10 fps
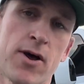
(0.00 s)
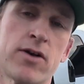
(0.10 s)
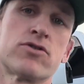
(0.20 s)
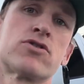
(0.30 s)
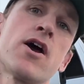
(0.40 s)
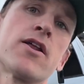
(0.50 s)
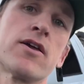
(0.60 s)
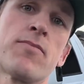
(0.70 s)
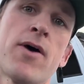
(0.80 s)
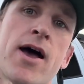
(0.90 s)
I'll try to
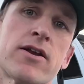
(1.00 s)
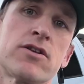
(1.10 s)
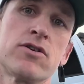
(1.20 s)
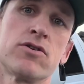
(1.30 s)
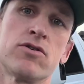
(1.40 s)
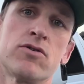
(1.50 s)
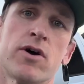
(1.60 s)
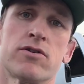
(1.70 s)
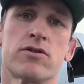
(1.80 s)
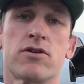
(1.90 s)
get back to you.
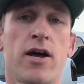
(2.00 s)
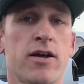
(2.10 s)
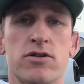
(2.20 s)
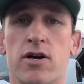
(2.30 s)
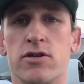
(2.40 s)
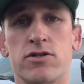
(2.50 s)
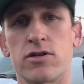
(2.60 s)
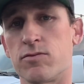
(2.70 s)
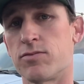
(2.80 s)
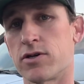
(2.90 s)
I'll, I can try to
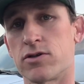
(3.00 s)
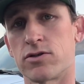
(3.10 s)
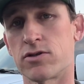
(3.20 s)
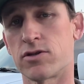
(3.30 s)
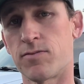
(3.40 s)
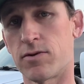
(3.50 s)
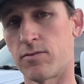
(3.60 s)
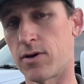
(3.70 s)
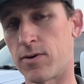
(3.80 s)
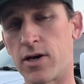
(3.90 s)
send you pictures or something
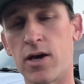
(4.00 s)
maybe.